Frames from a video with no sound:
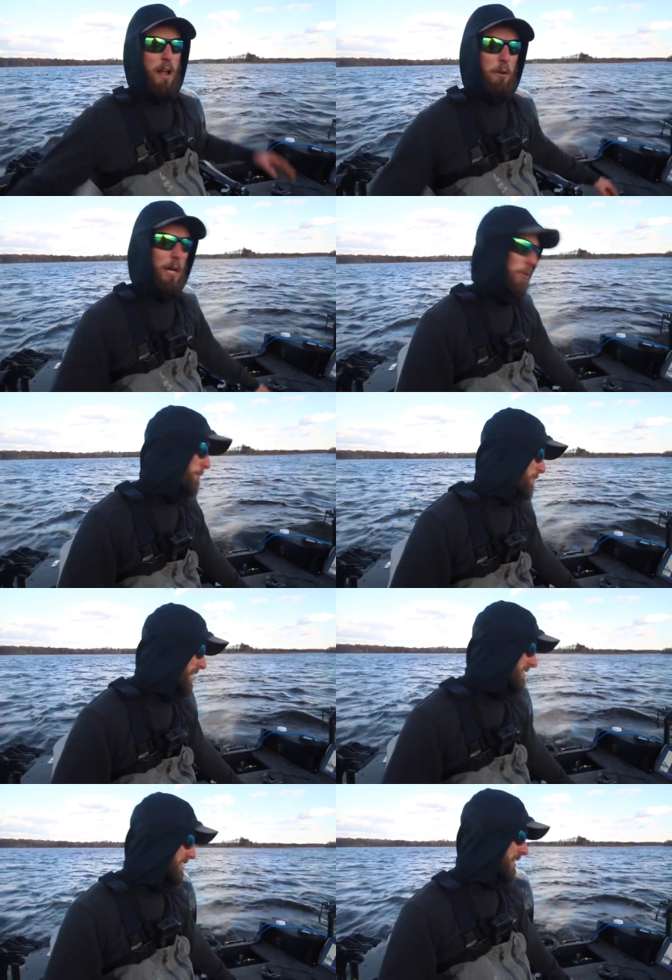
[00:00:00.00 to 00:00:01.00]
around out in the
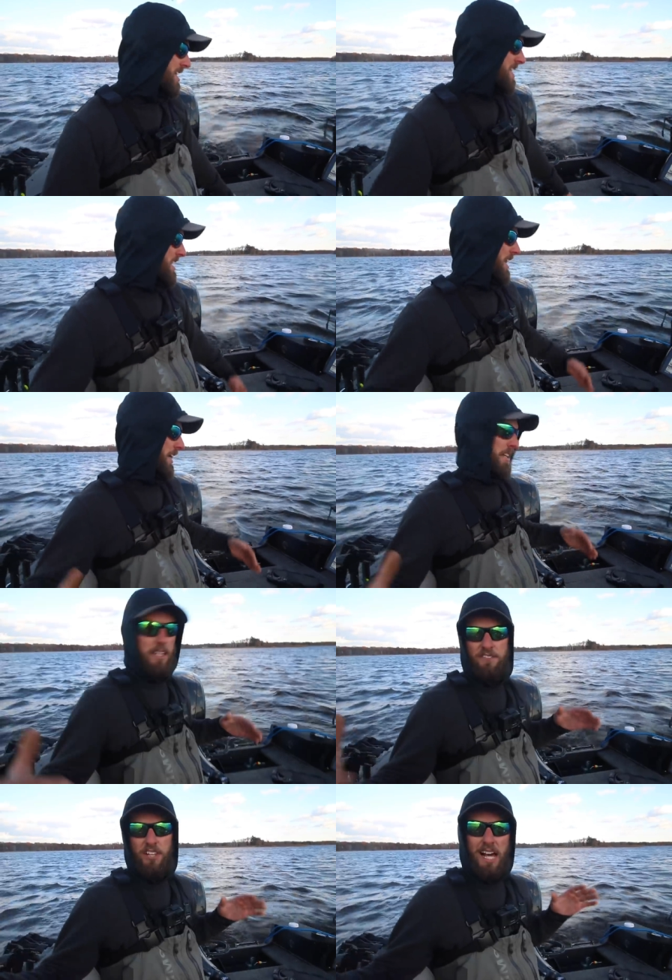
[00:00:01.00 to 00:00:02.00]
basin. And
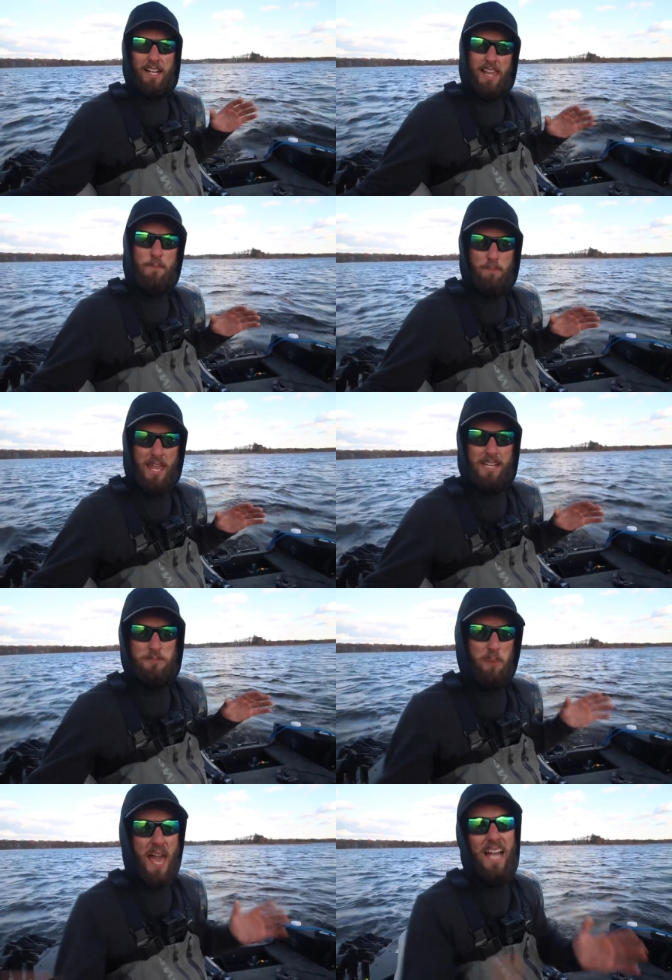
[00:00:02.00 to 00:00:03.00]
if a lot of that bait
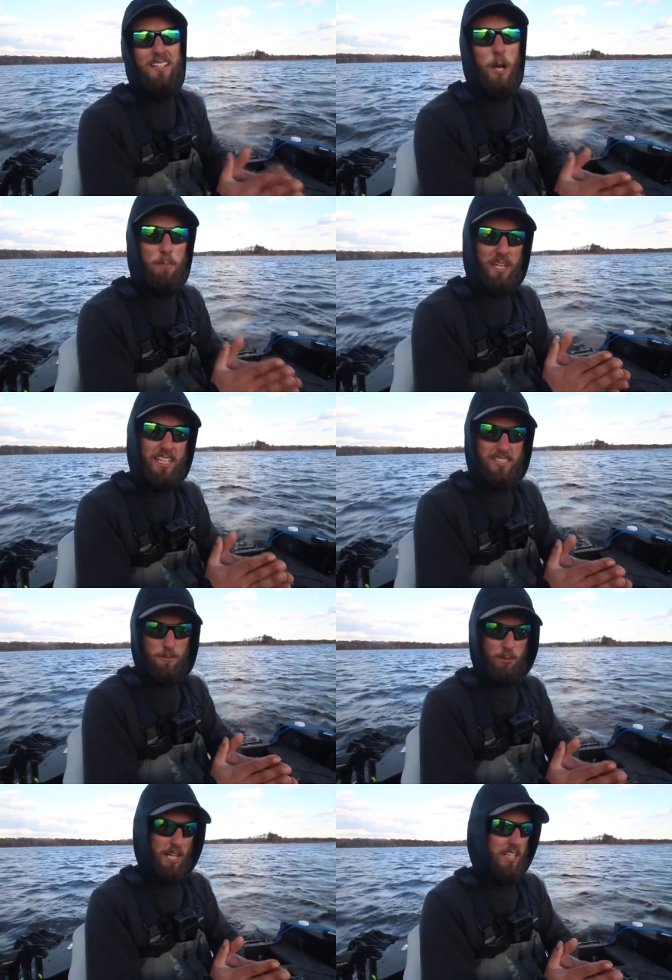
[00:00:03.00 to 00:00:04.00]
is packed up against
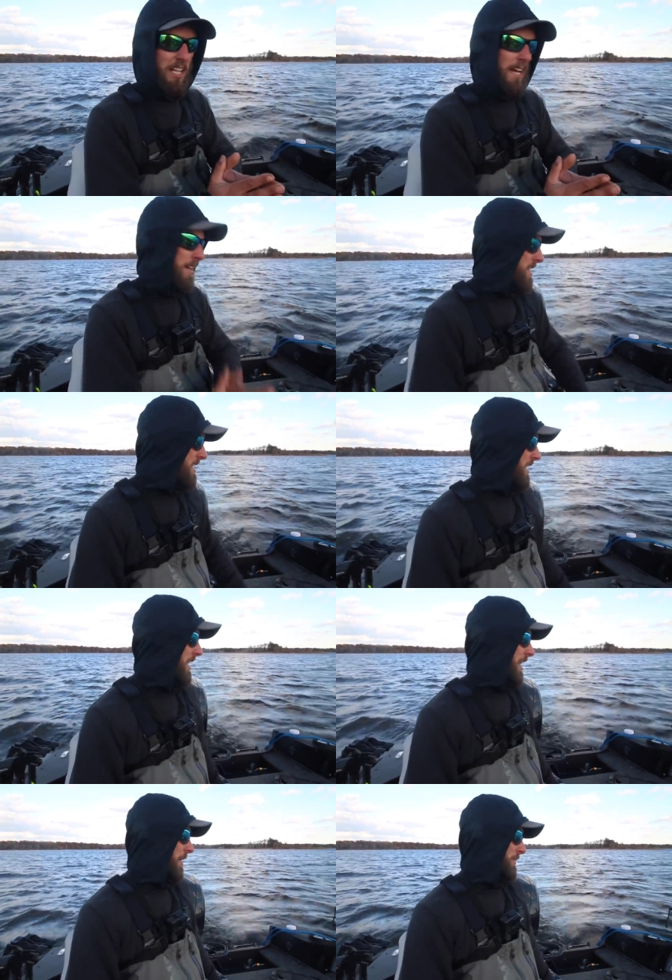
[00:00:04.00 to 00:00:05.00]
a break line,
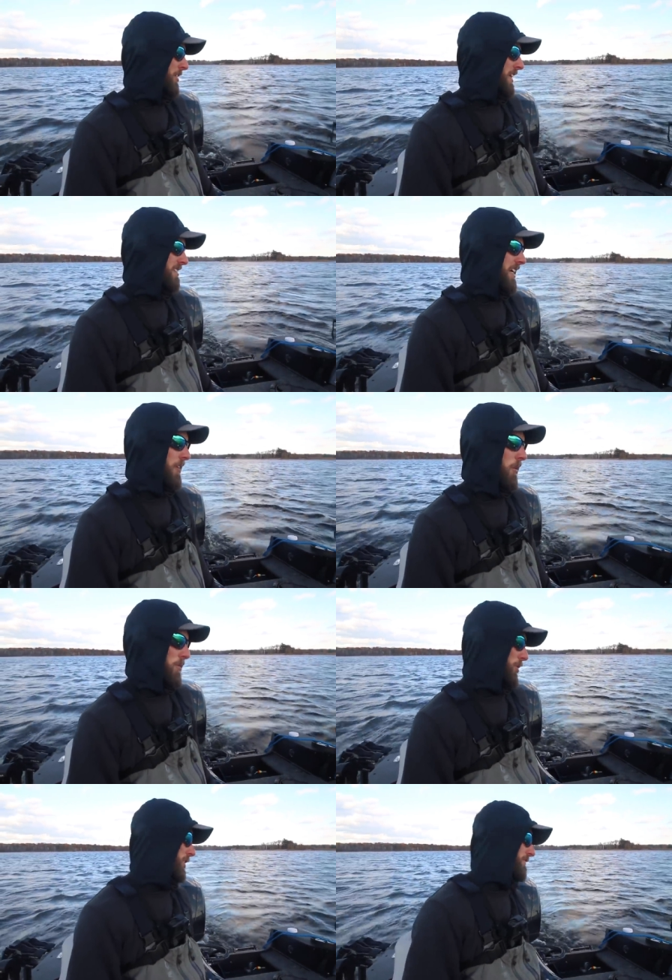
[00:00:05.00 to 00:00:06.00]
um, you know, that's kind of what
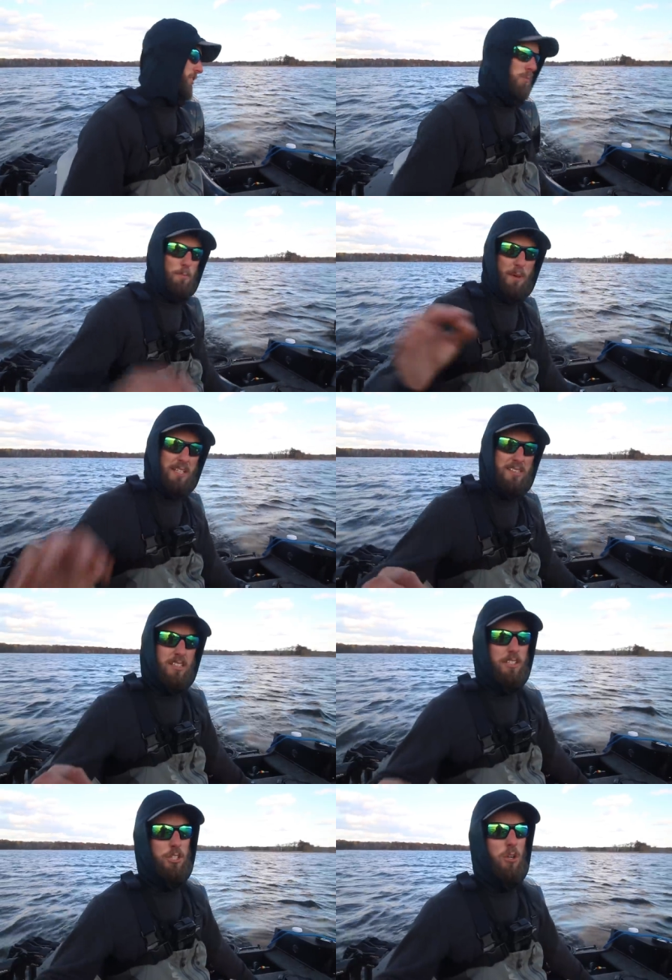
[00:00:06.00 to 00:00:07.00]
we're looking for. And we're
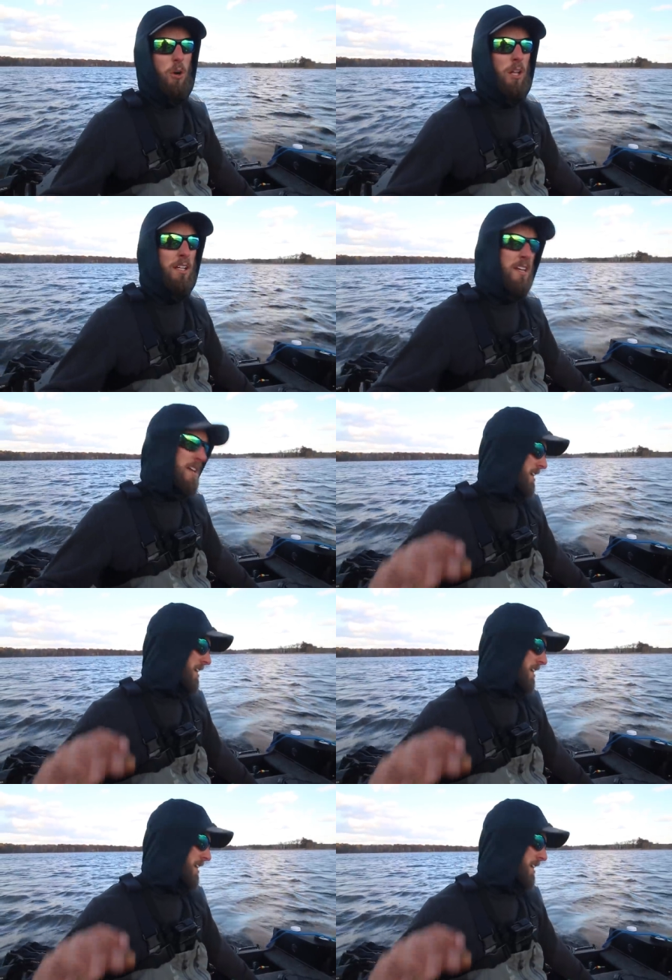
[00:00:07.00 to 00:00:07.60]
basically trolling